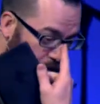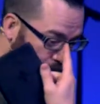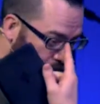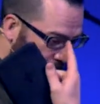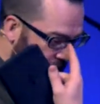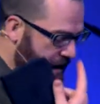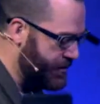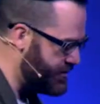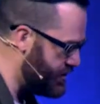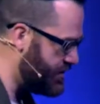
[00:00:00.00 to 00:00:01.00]
with one of my
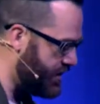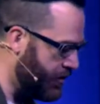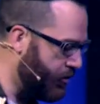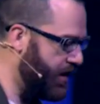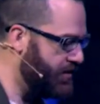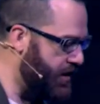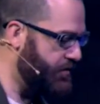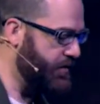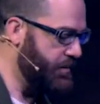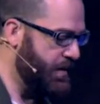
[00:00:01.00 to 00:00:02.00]
neighbors. is a great,
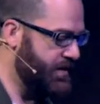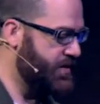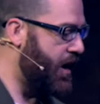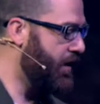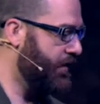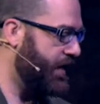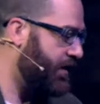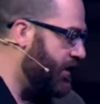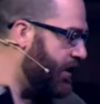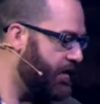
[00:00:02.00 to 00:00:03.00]
lovely big dog that
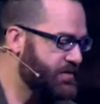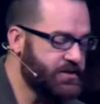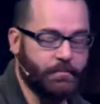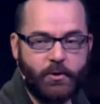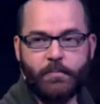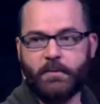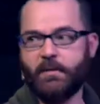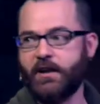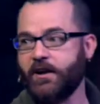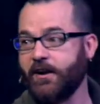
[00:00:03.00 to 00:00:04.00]
loves to poop in
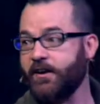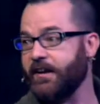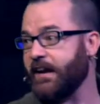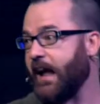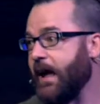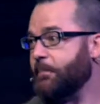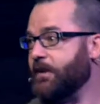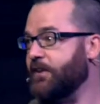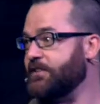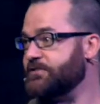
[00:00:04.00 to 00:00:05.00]
my yard, and it happened
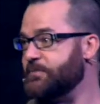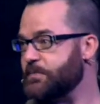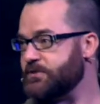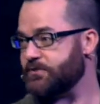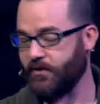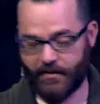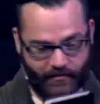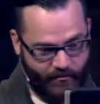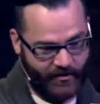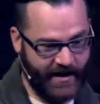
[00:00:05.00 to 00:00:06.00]
on a superstore.
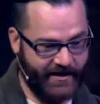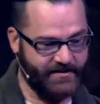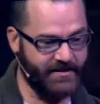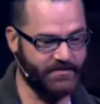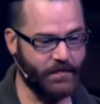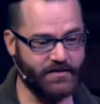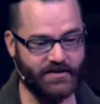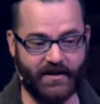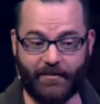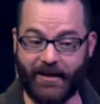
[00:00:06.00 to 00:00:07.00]
I ran into this
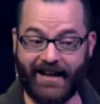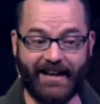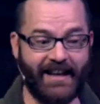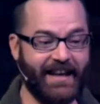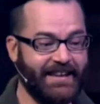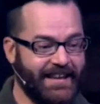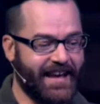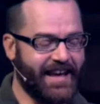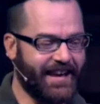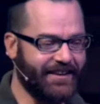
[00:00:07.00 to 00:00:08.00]
person, and I'm like,
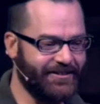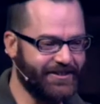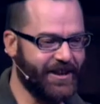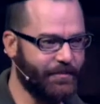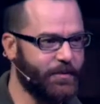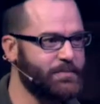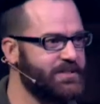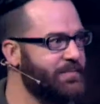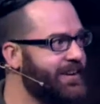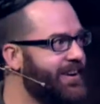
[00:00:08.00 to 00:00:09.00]
"Yay, your dog poops
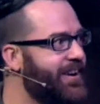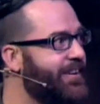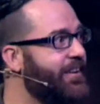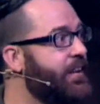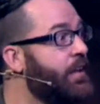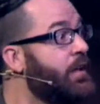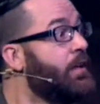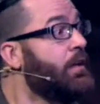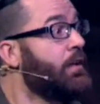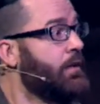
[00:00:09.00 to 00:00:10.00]
in my yard!"
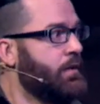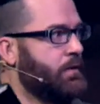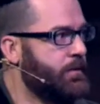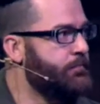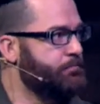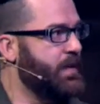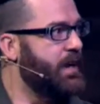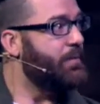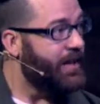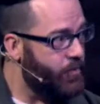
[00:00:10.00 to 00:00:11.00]
And
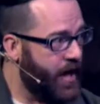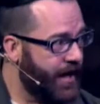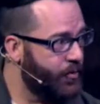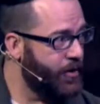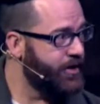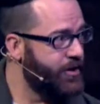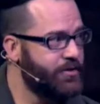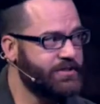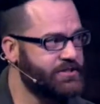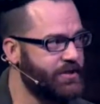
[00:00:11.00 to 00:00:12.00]
I'm like, "Well, I don't want to
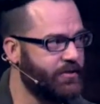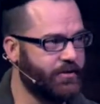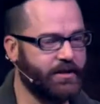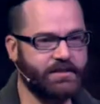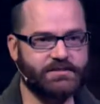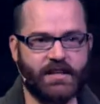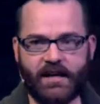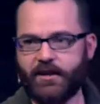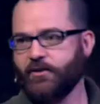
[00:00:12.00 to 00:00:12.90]
notice you because I got to